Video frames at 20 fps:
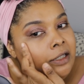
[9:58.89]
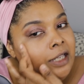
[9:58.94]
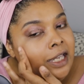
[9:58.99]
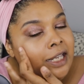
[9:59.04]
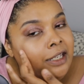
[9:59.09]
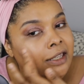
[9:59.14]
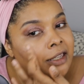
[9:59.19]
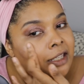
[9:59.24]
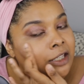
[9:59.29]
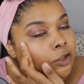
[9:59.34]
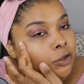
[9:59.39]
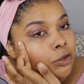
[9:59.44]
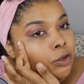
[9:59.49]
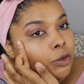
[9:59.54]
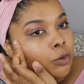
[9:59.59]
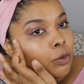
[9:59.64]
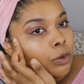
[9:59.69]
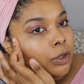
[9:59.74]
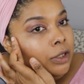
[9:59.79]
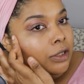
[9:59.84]
anything you
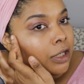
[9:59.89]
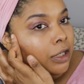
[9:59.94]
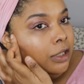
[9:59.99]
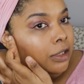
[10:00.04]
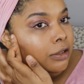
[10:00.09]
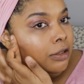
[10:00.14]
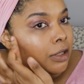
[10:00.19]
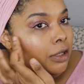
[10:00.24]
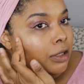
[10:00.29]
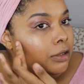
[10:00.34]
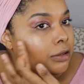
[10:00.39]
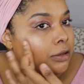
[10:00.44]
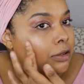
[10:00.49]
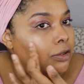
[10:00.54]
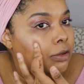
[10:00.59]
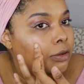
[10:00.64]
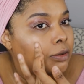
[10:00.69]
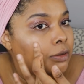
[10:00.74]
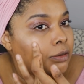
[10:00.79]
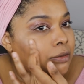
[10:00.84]
don't want hugged
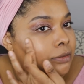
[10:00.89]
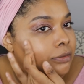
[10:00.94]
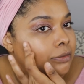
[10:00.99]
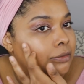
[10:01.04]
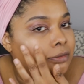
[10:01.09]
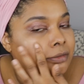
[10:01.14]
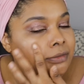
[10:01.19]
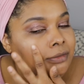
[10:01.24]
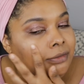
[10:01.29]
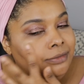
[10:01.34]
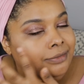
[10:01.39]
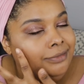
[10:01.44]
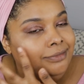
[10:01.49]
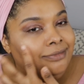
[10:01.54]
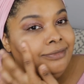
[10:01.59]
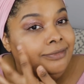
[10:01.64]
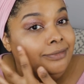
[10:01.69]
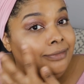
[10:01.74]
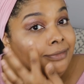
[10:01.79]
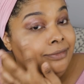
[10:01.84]
onto.
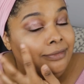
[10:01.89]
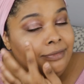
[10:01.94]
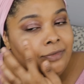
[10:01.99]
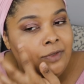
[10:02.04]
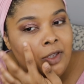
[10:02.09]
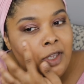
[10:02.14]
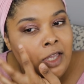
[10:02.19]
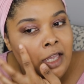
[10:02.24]
Mm-hmm.